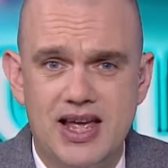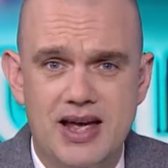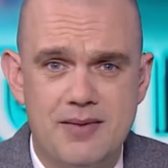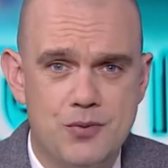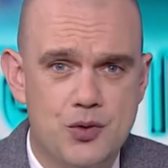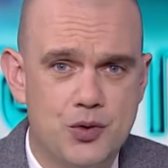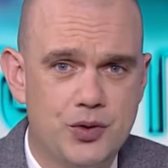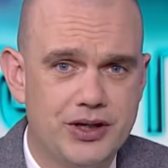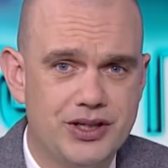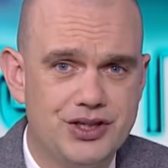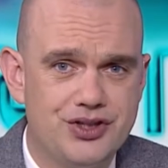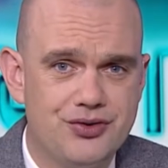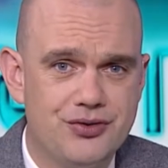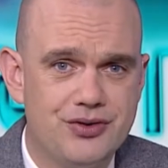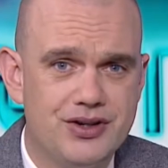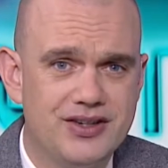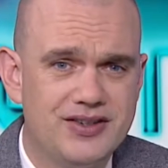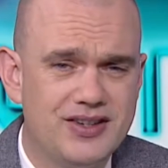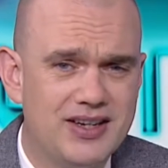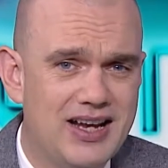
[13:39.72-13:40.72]
that morning
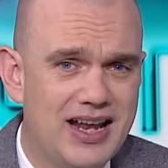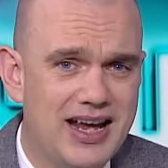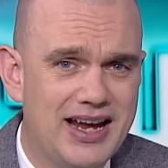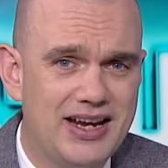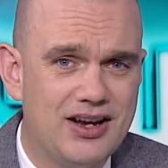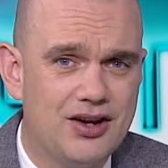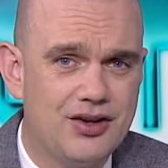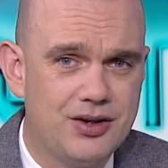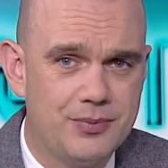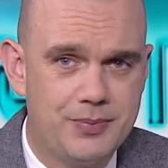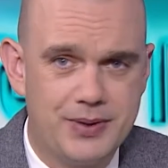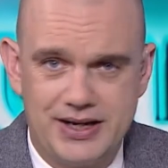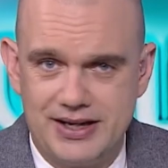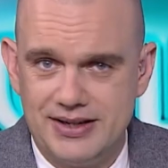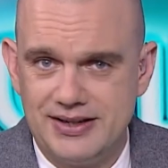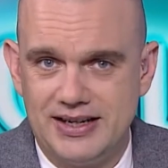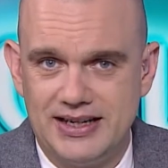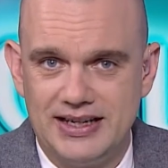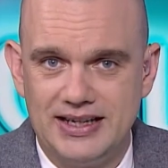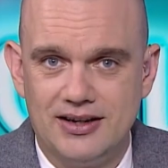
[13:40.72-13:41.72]
during a delay on the
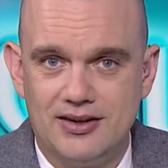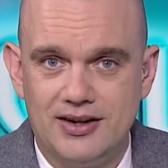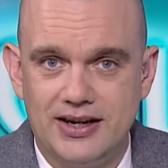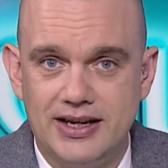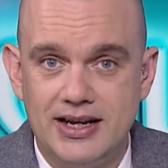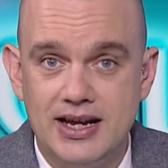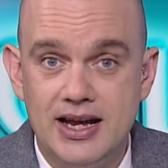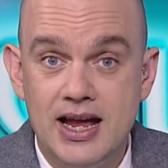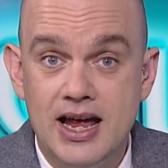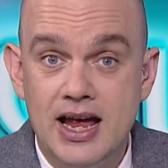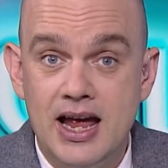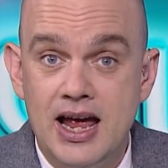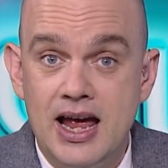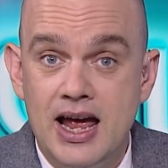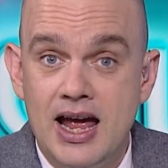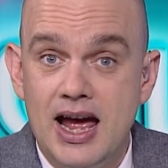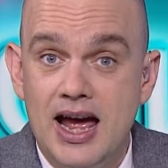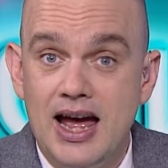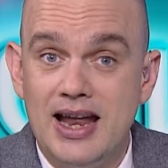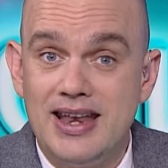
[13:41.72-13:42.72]
Piccadilly line,
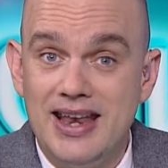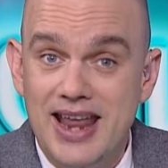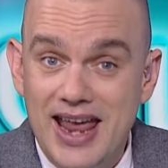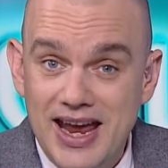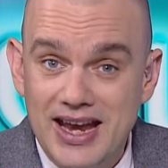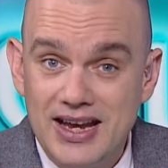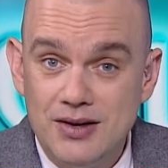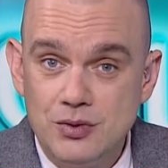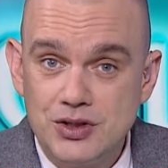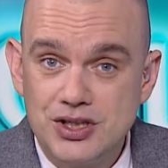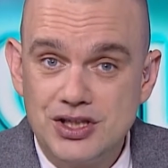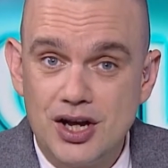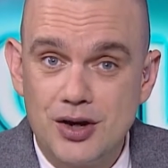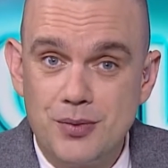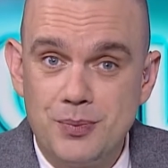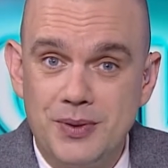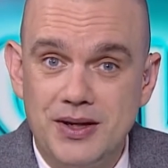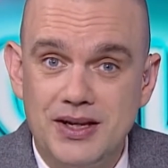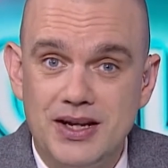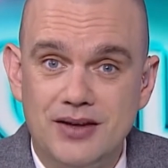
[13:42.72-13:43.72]
and then was
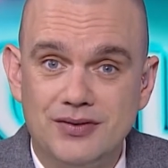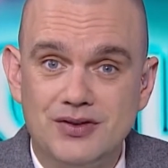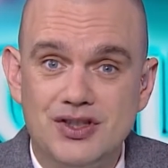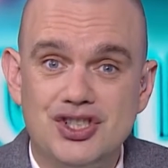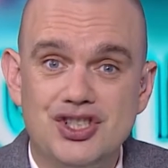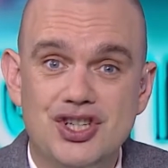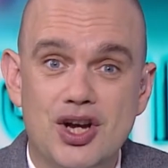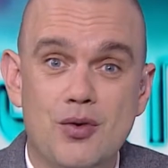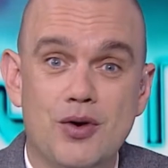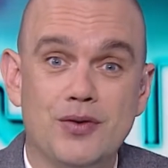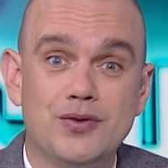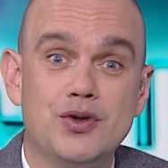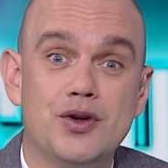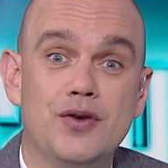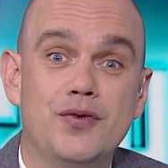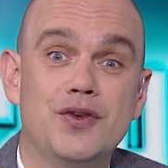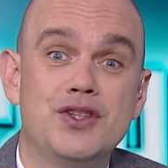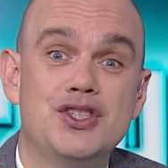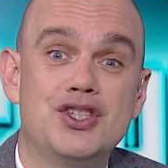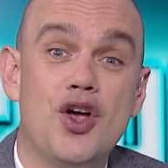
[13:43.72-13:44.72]
dopey enough to show off to
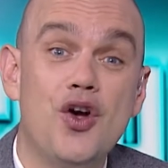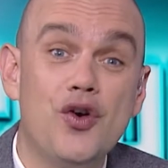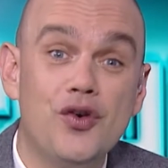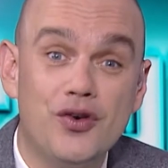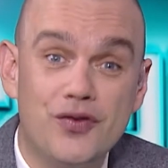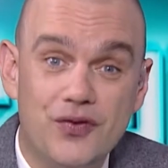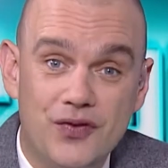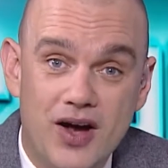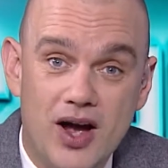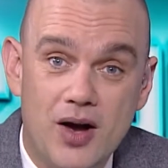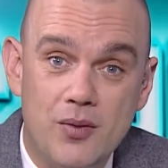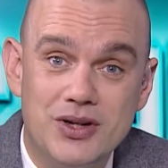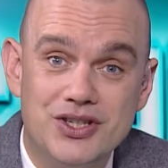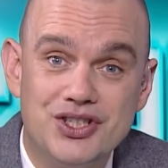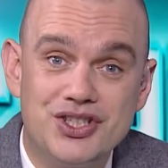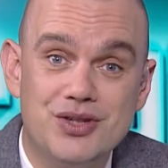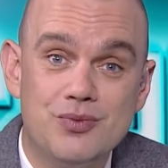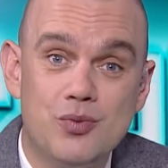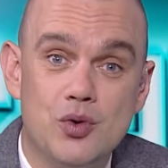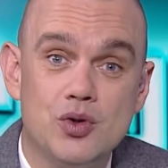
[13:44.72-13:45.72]
a photographer when
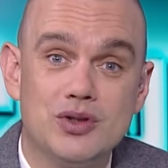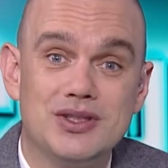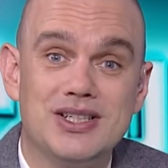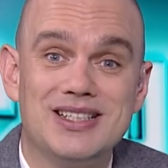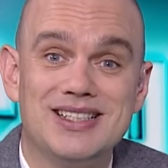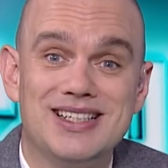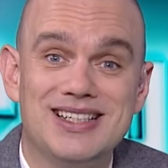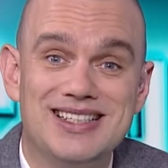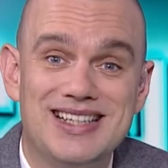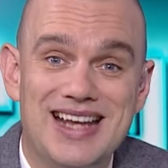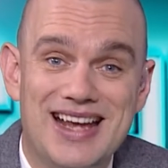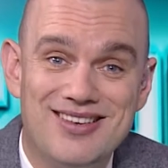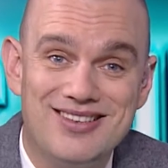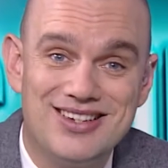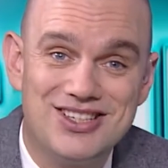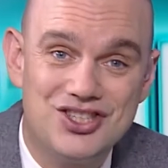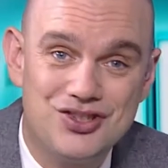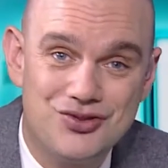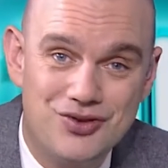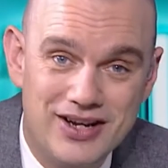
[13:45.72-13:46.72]
she walked into
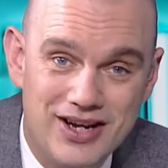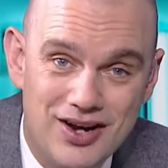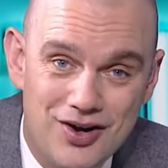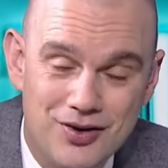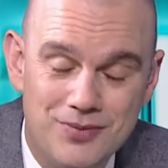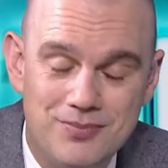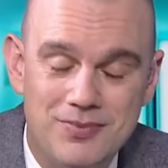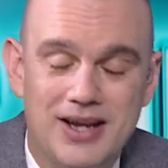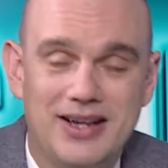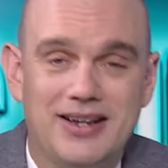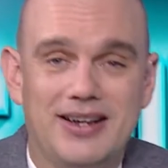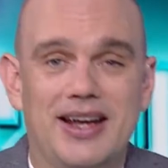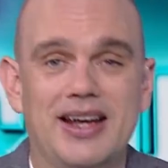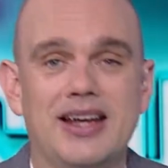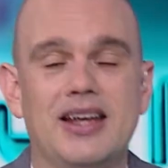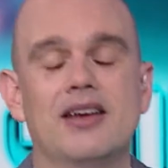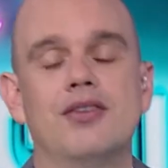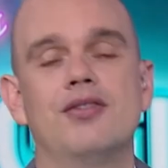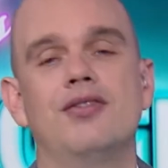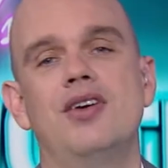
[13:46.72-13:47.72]
Downing Street on
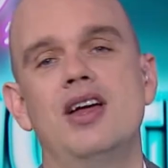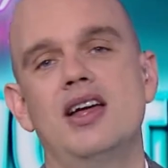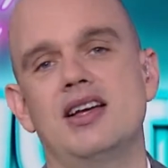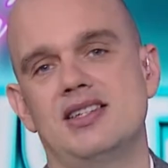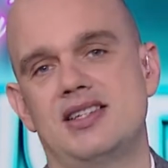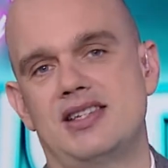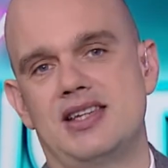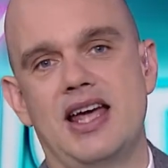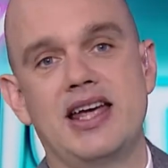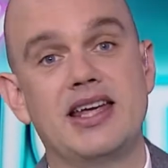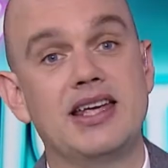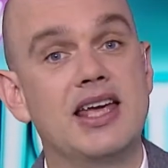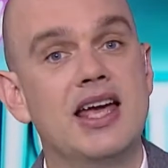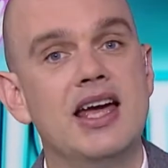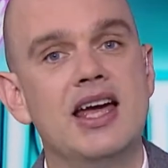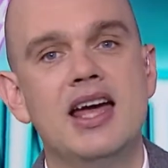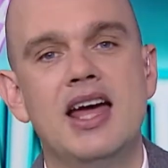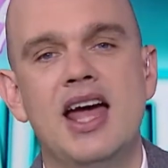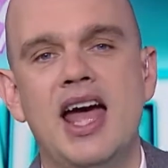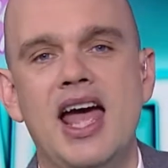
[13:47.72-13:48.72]
Monday. Fuck's sake.
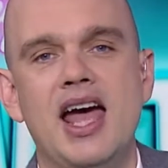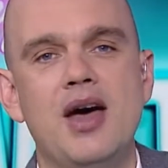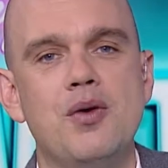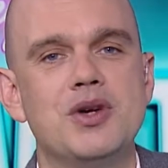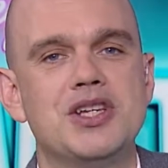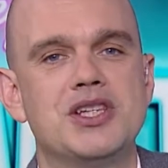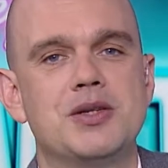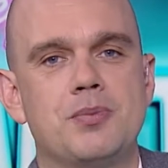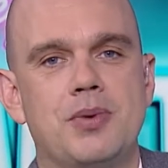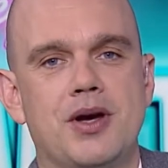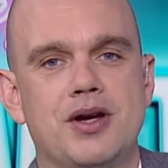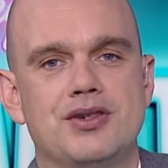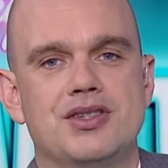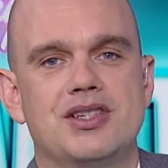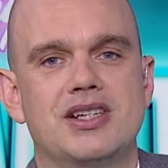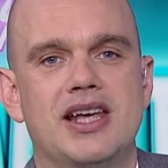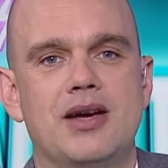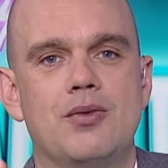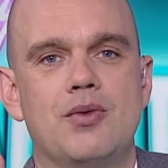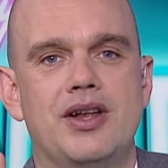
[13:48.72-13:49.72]
How are we
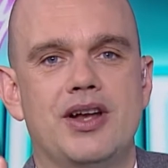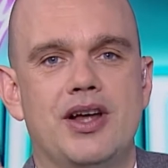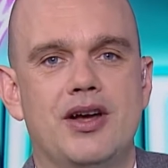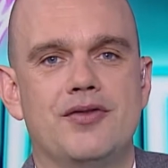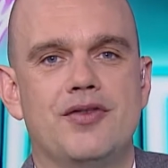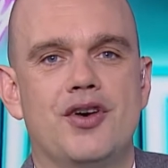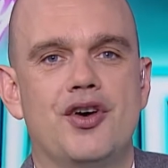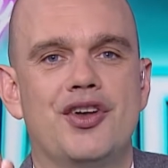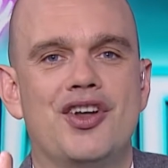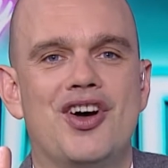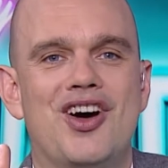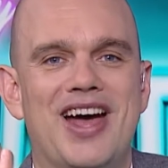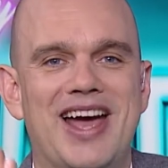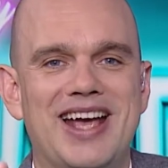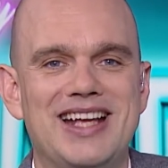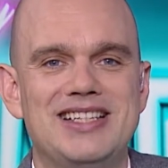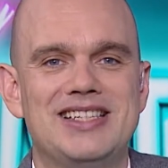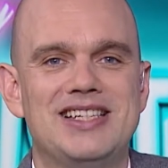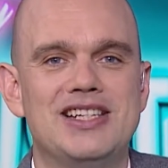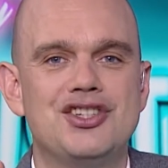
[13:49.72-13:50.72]
supposed to get one over on our
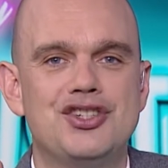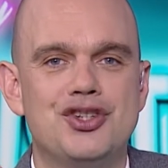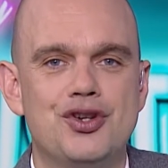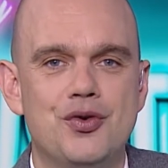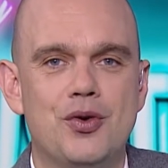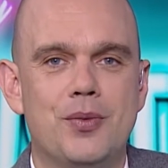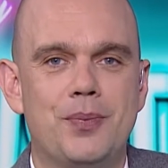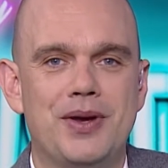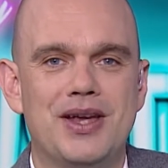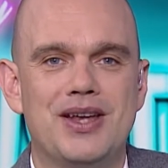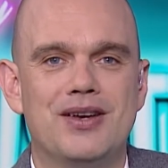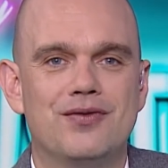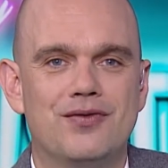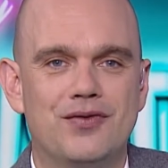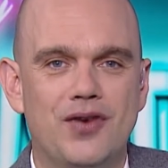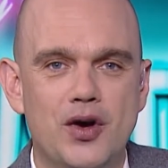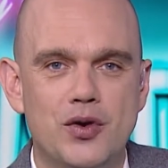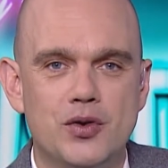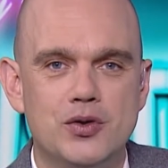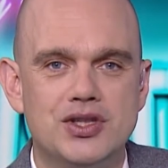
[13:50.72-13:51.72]
hated European
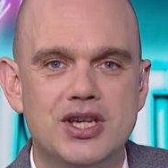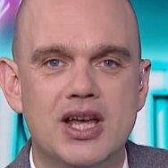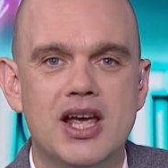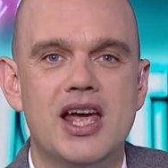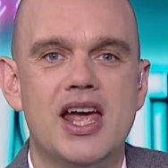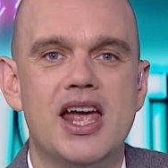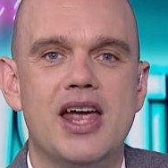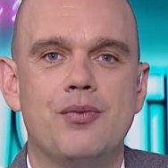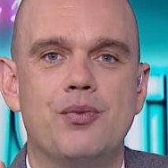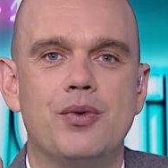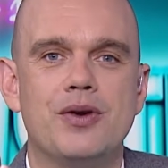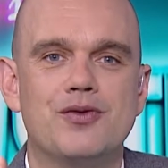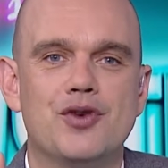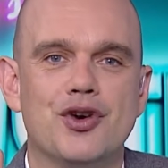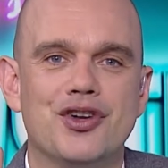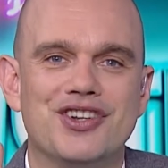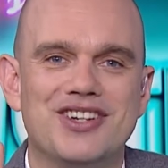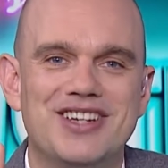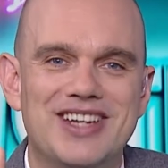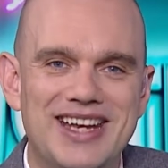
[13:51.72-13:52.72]
foes if we've
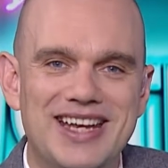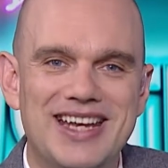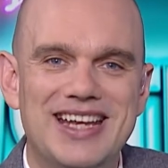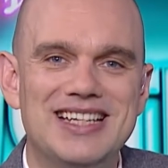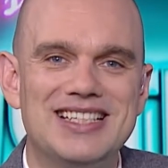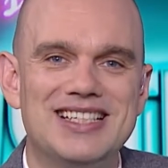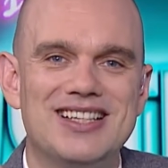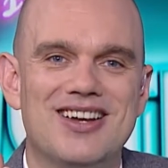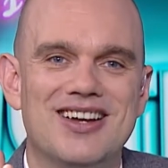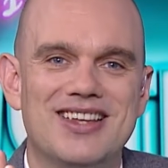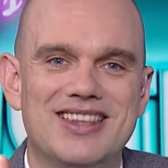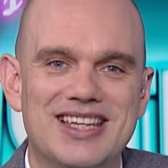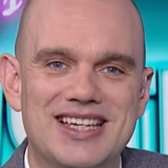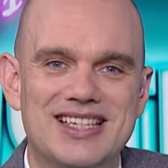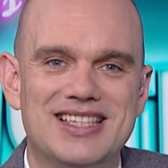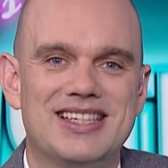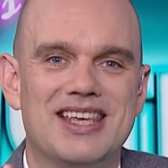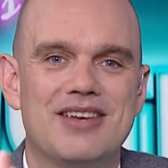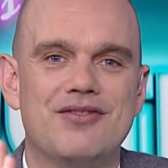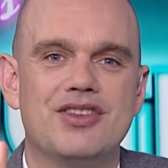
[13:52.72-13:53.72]
got ninnies like
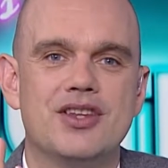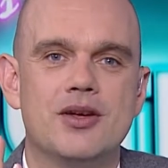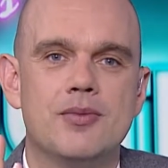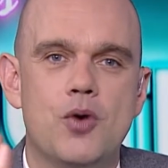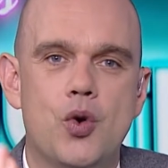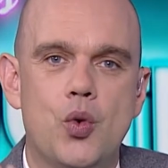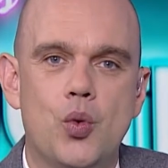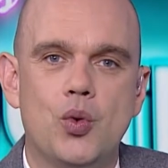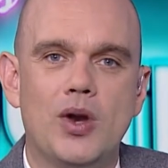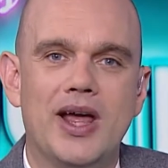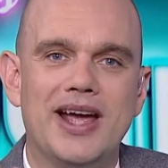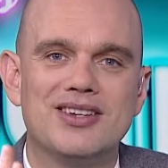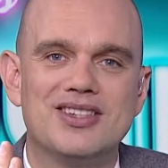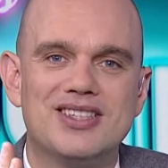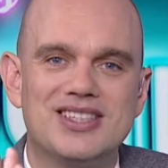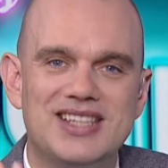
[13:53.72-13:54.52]
this giving them all our